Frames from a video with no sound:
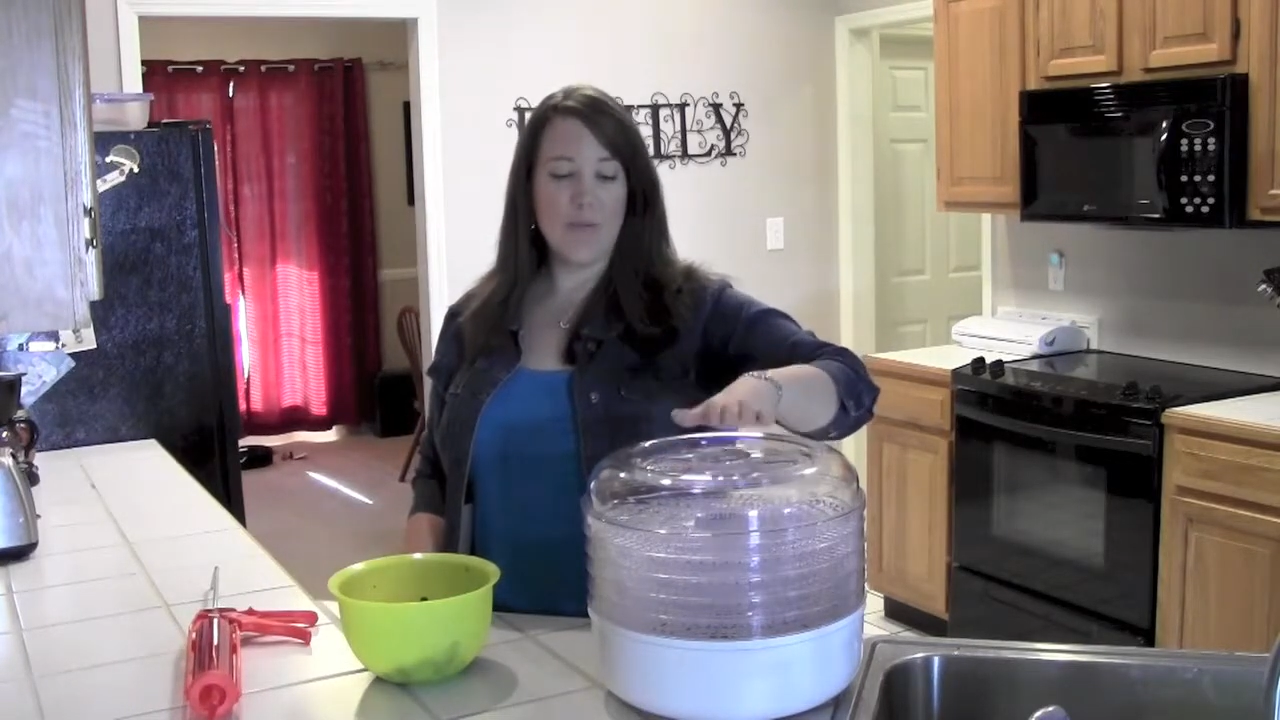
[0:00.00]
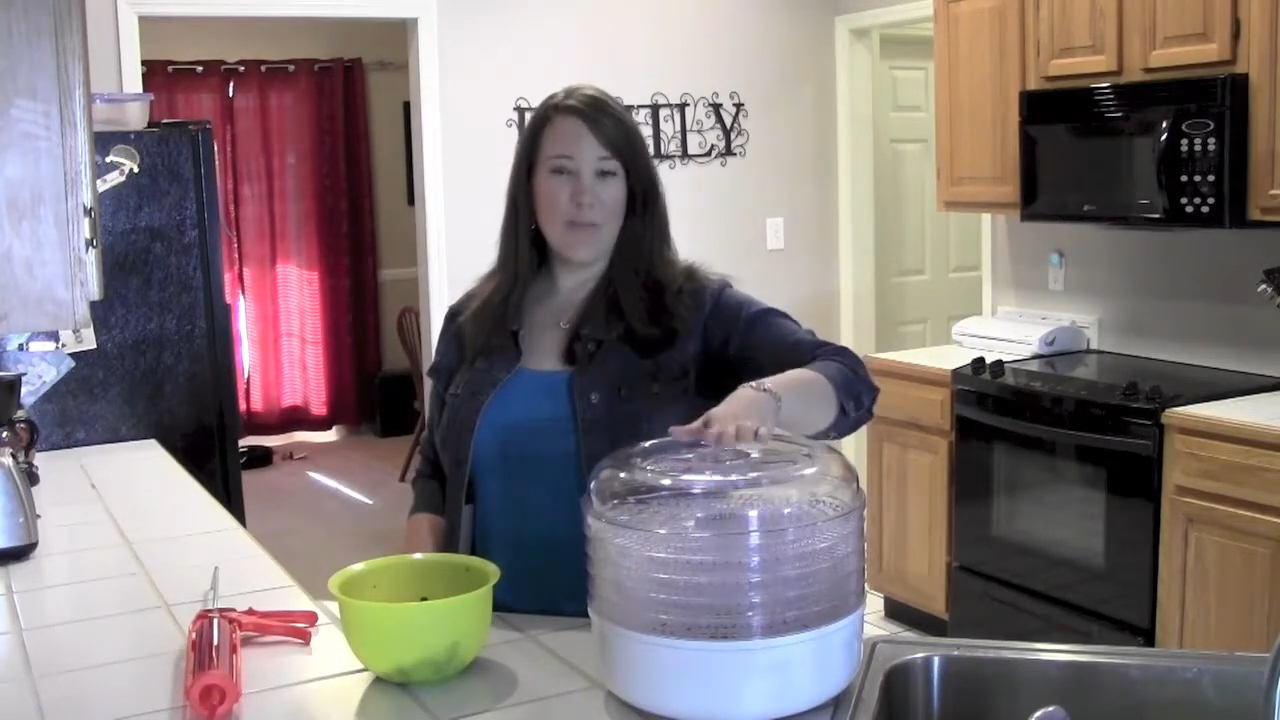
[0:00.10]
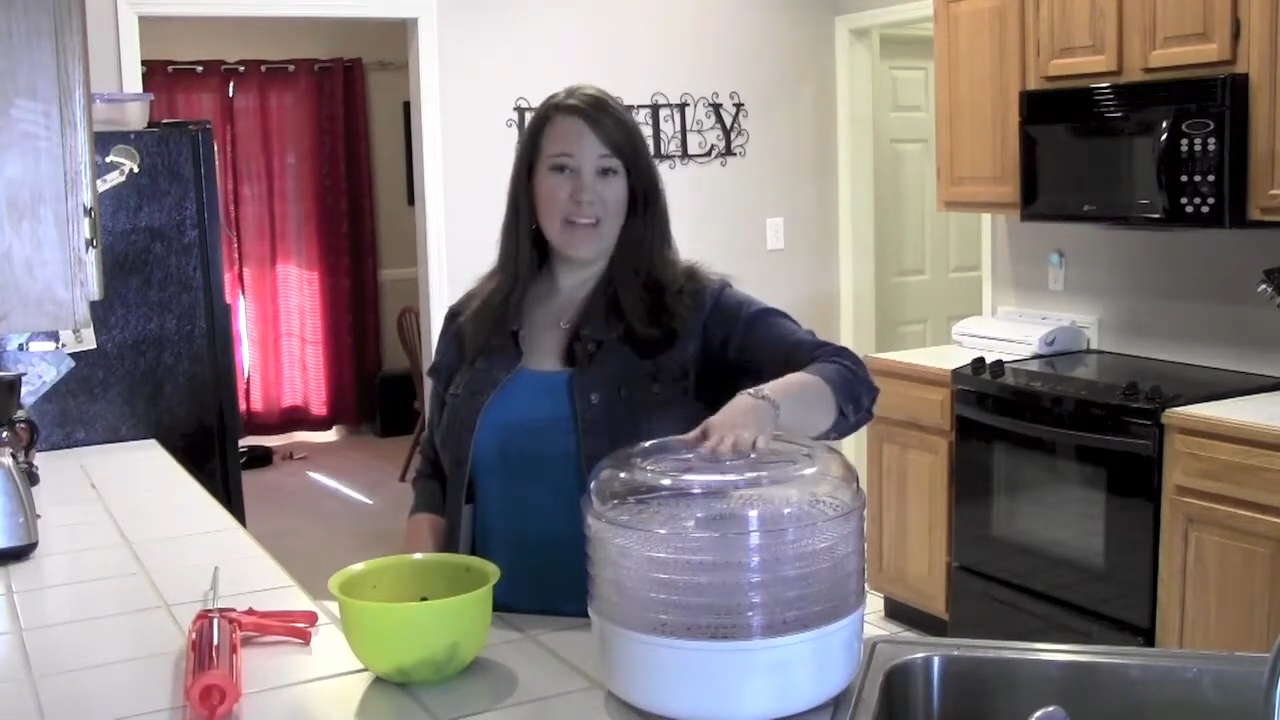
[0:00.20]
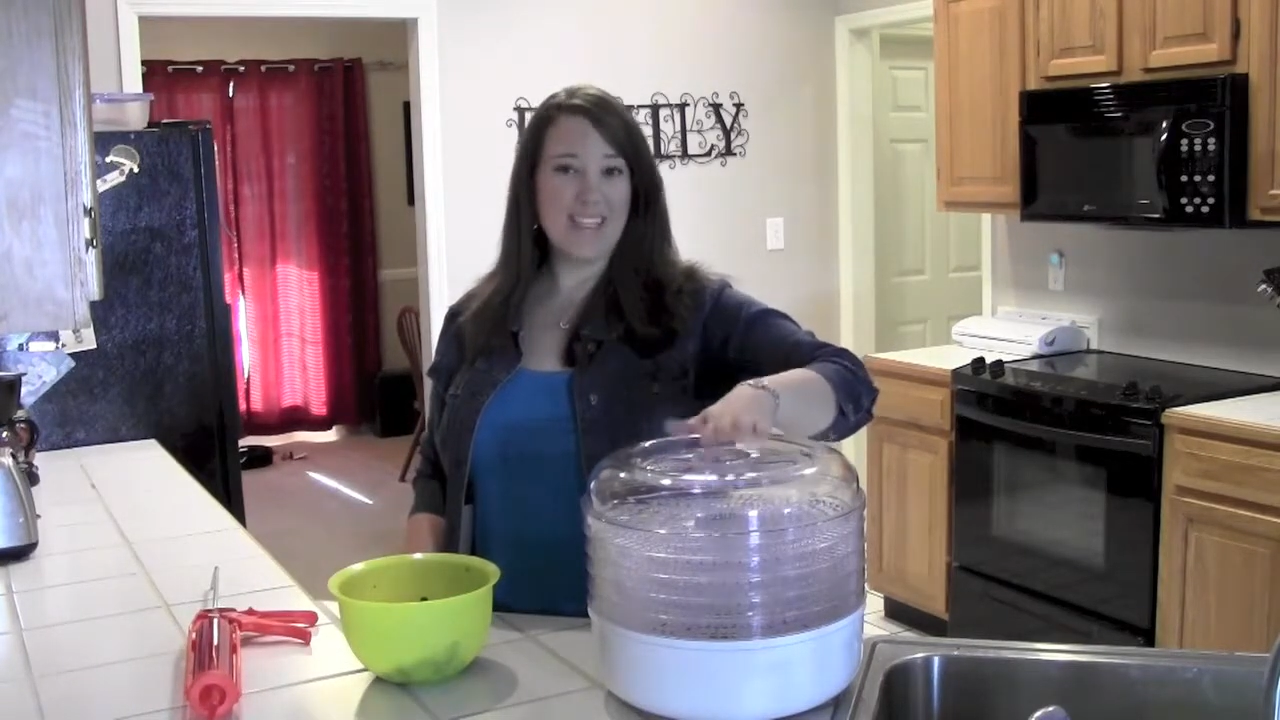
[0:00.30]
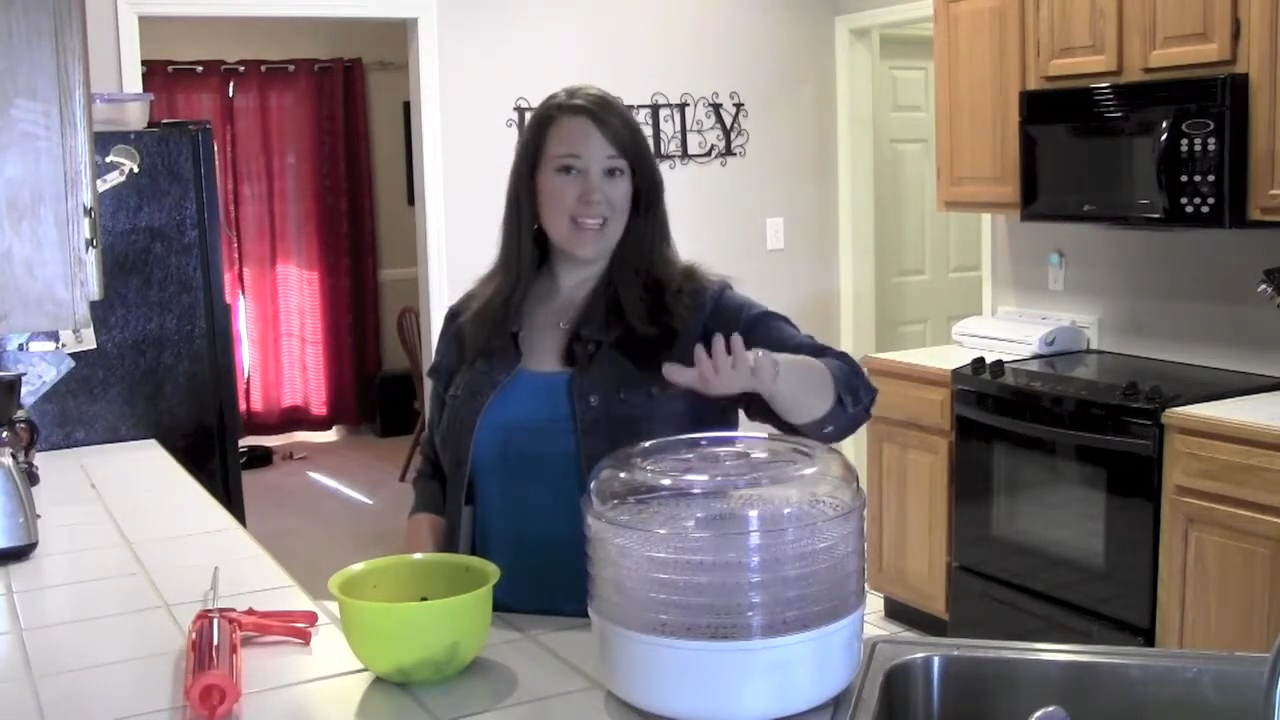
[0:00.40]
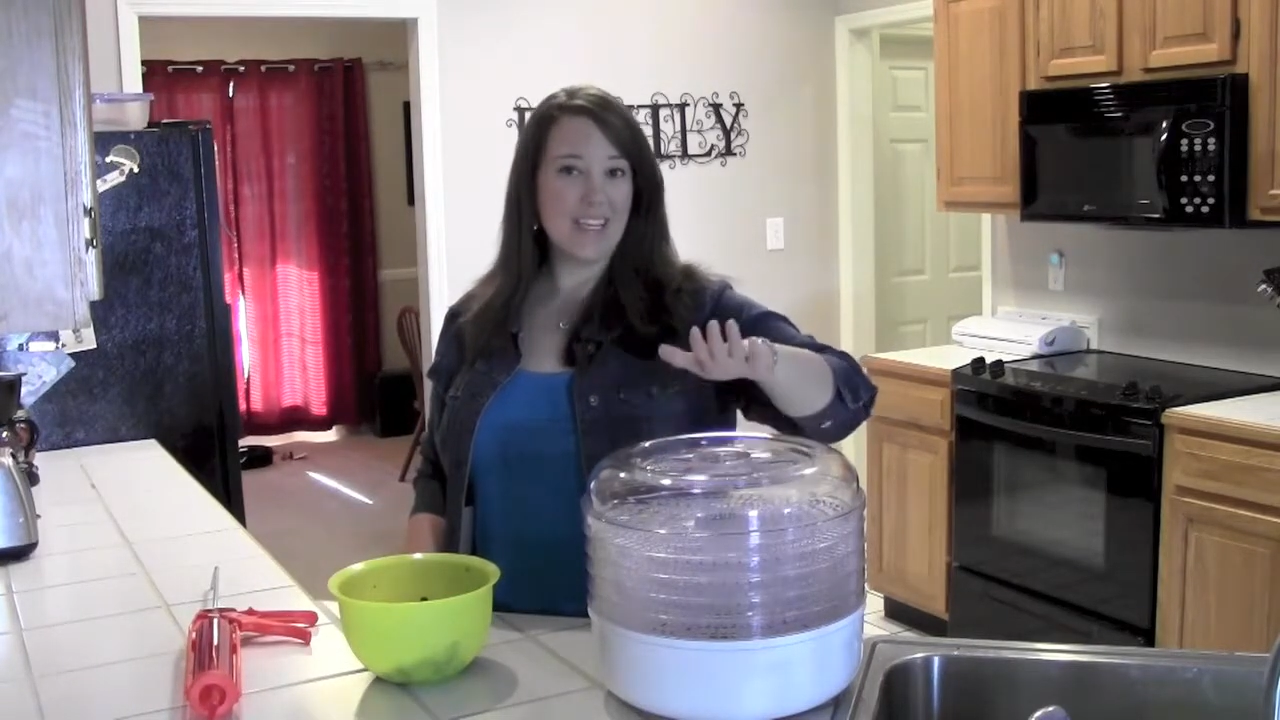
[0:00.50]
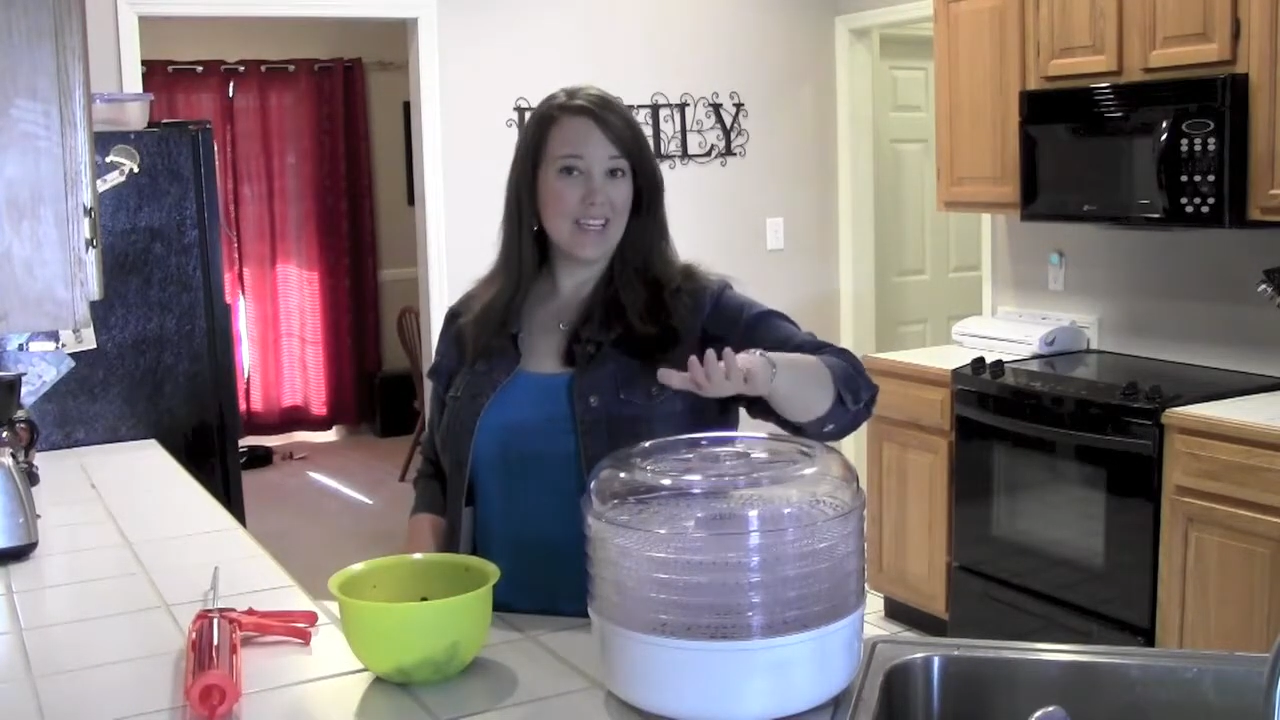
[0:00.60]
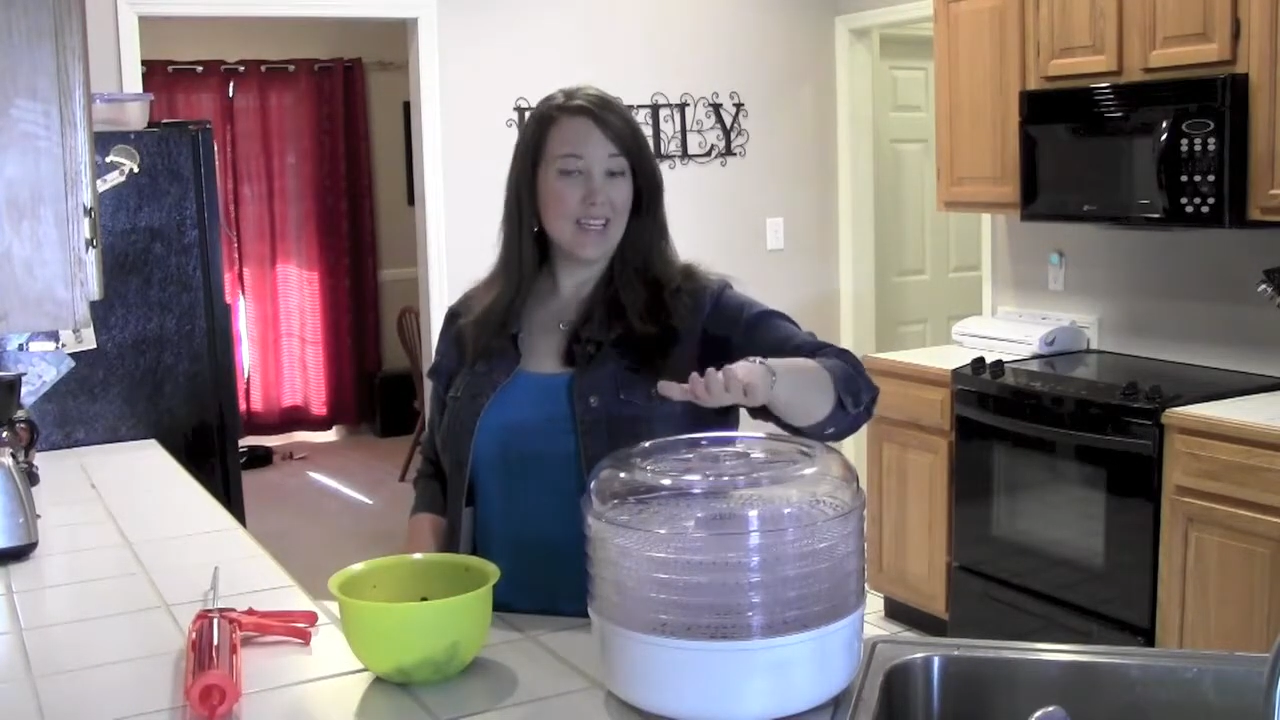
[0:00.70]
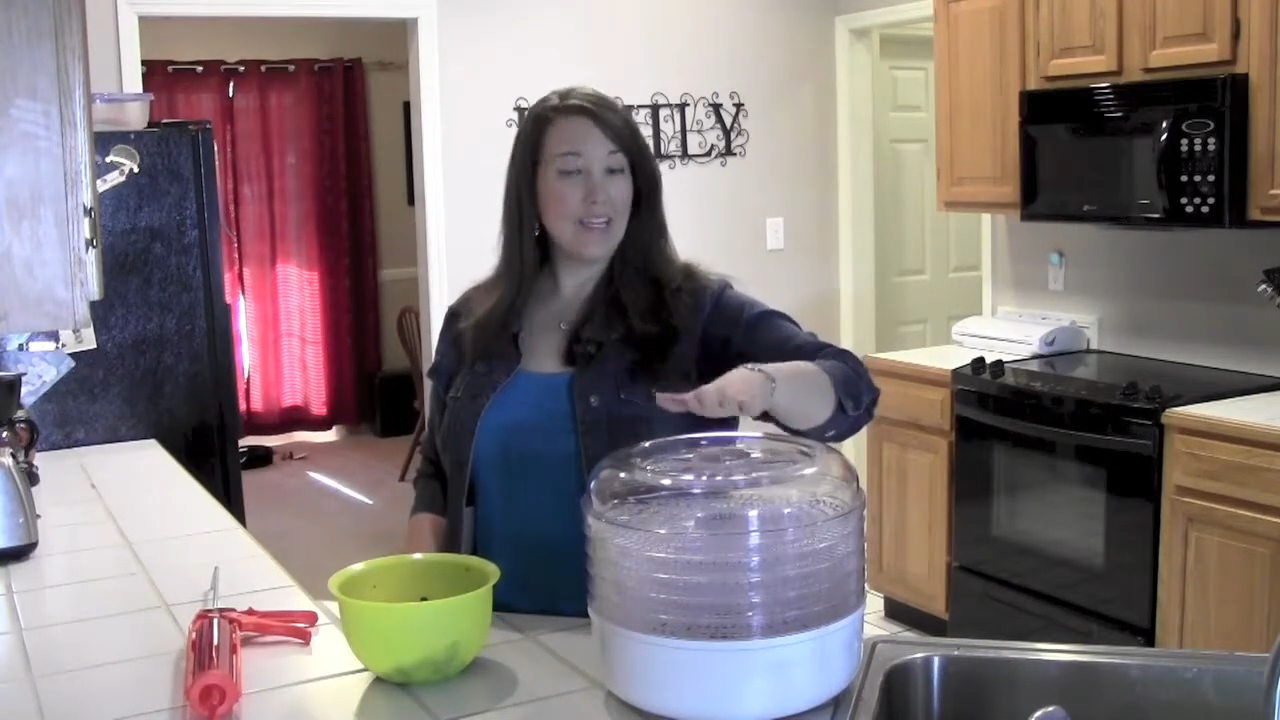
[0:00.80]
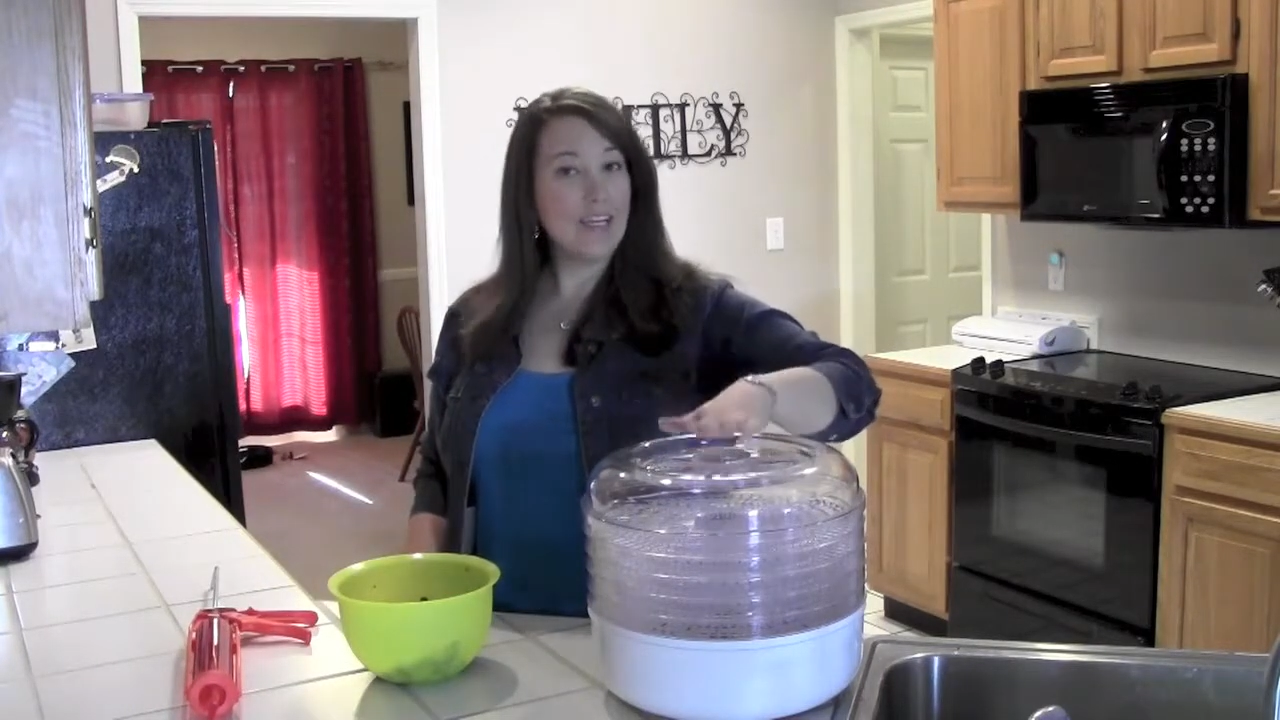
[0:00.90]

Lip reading: of a basic,